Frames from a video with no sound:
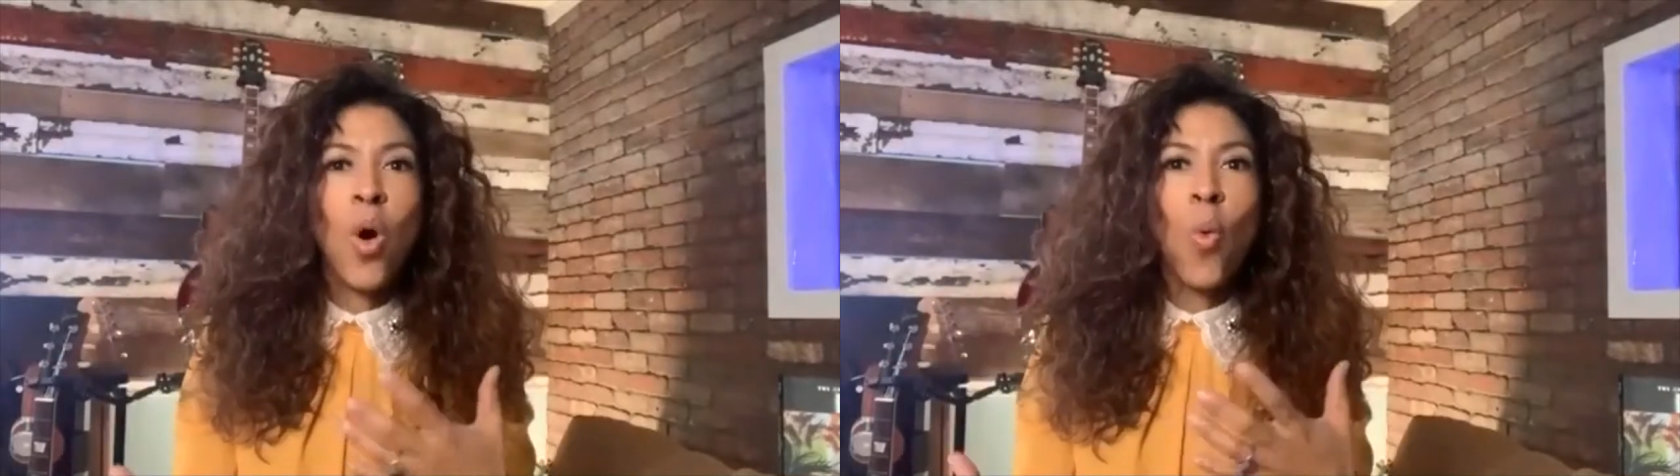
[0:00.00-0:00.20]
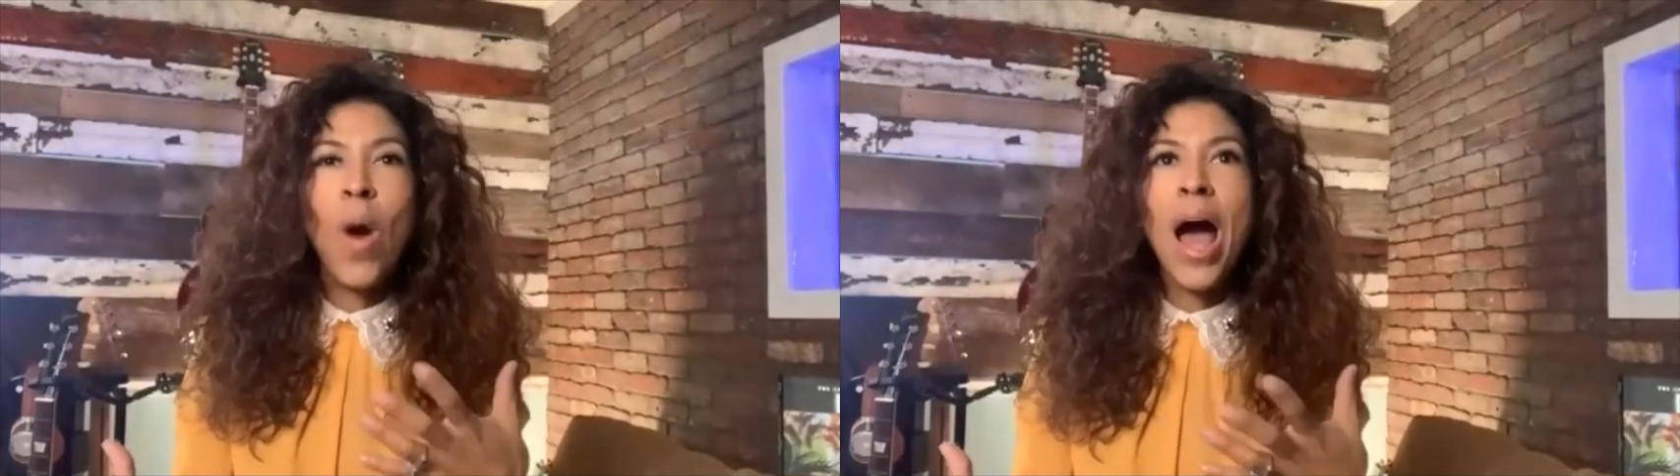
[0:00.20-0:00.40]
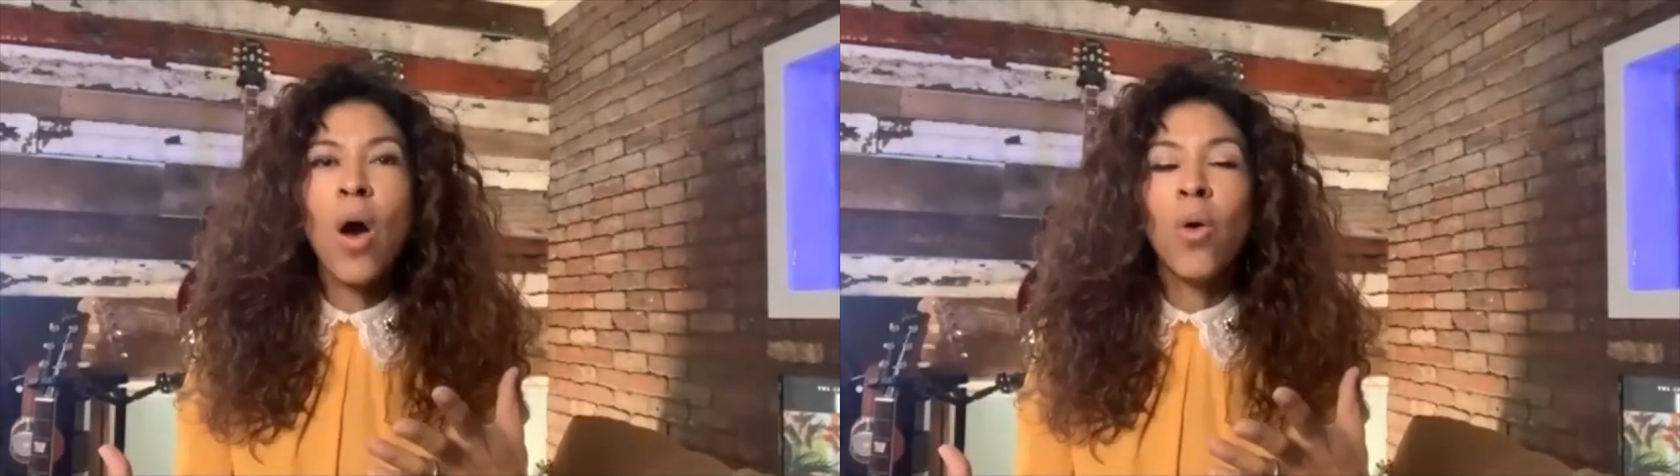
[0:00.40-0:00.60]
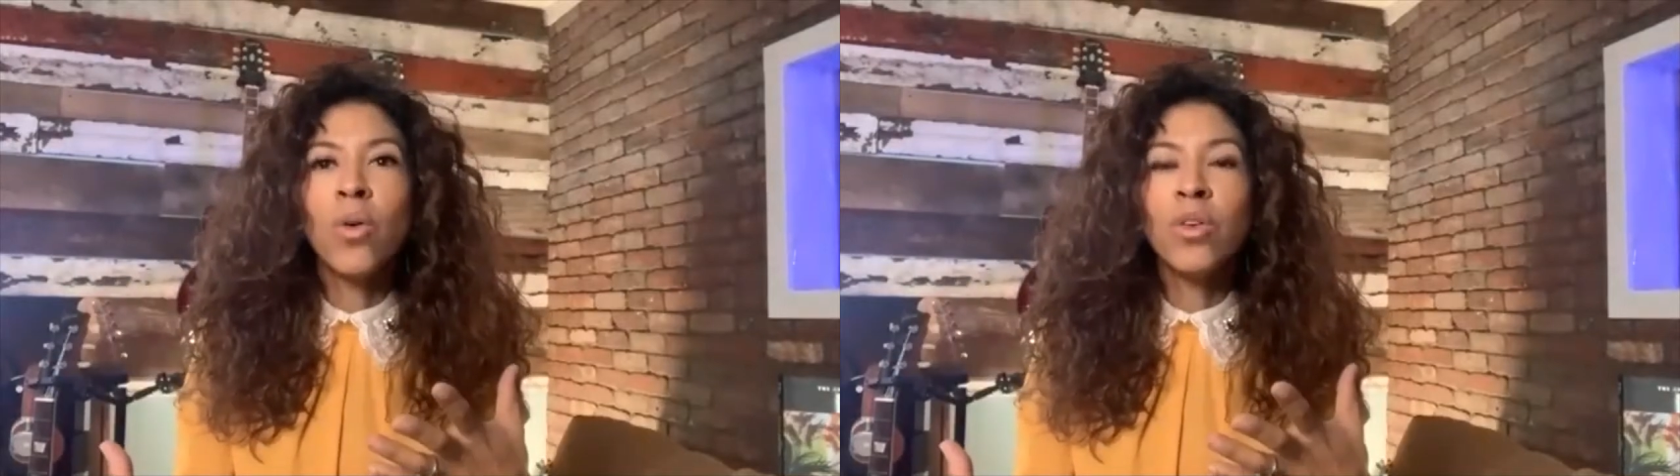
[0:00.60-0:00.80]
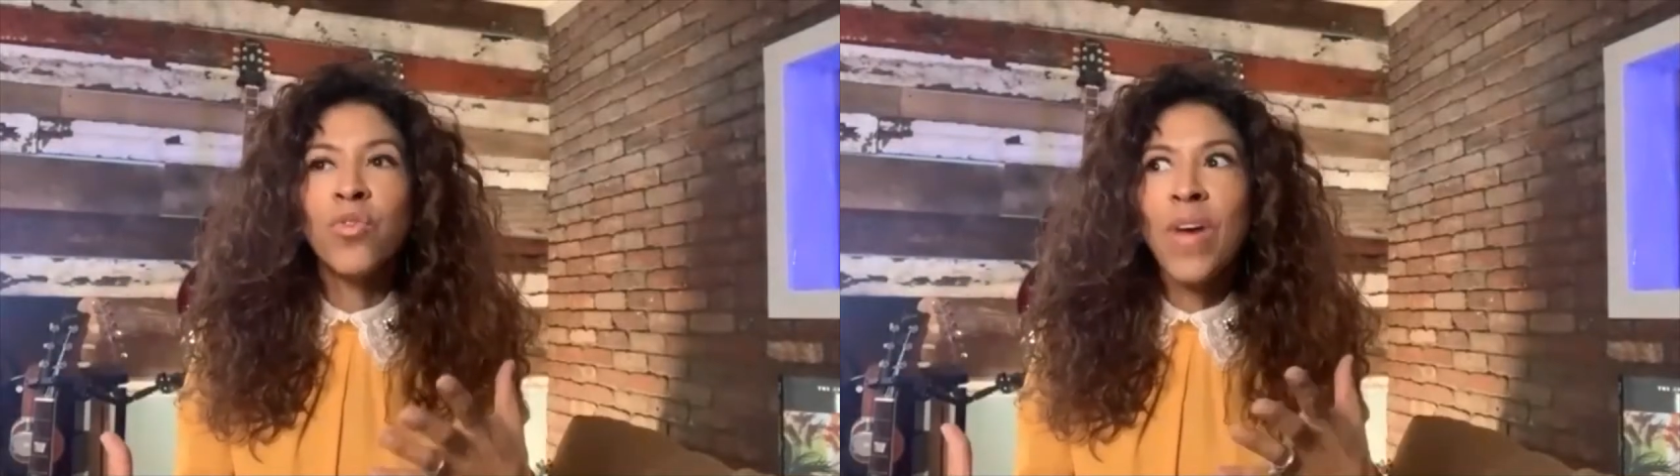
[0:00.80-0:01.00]
wow,
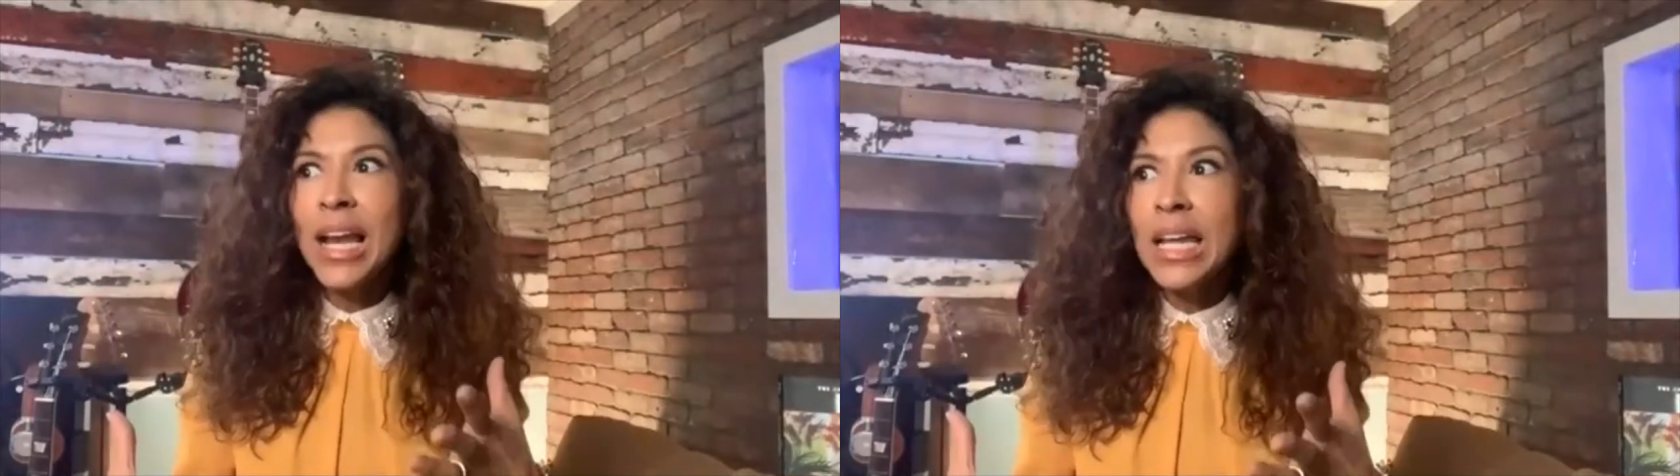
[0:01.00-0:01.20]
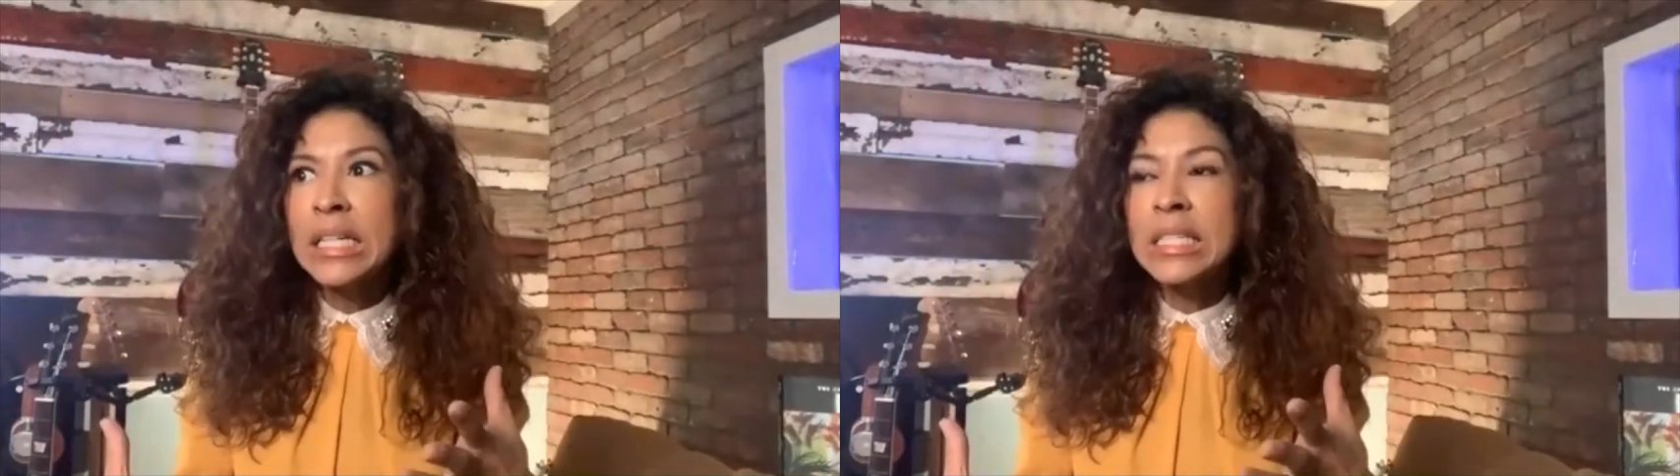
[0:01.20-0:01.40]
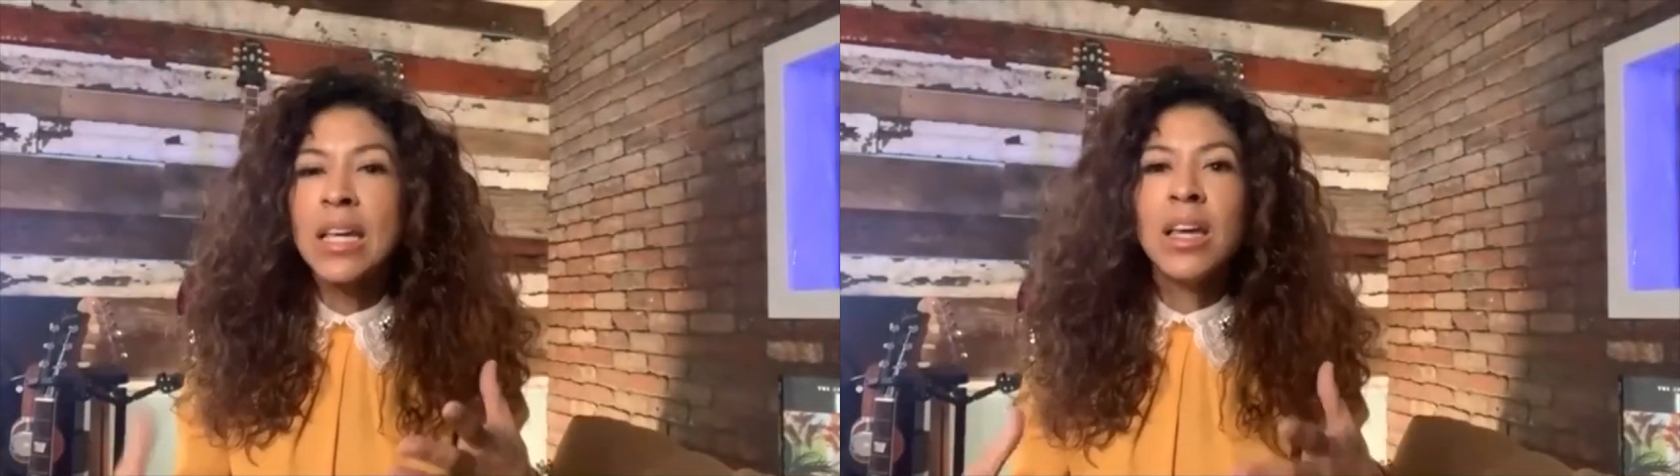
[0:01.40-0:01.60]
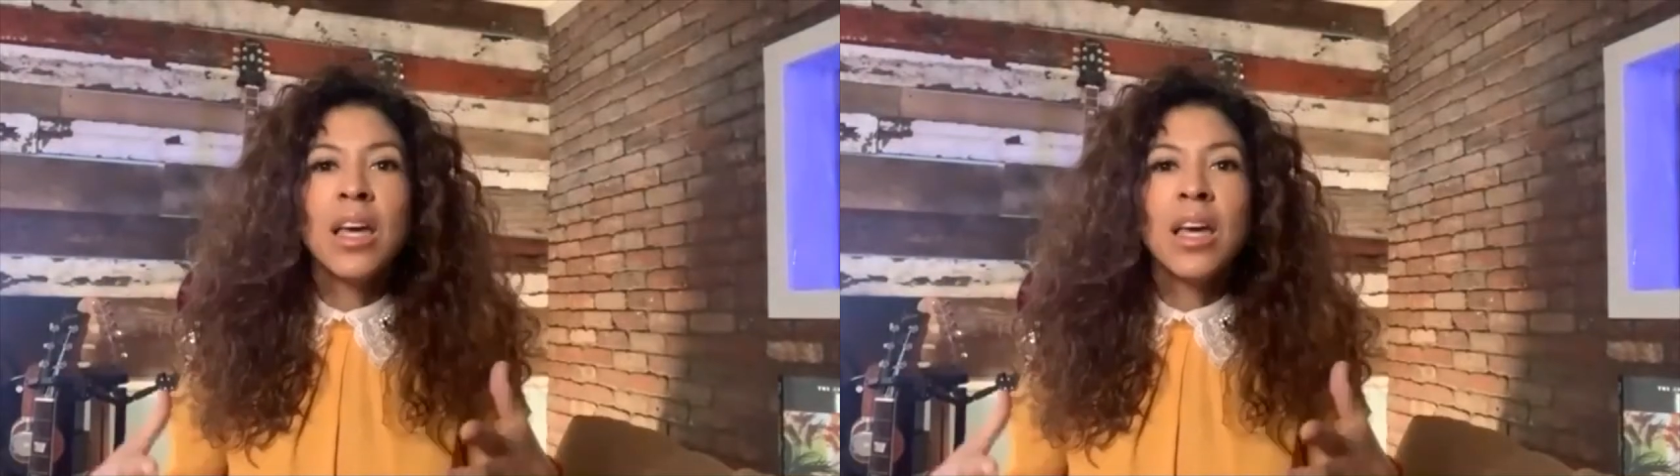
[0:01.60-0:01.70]
Felix.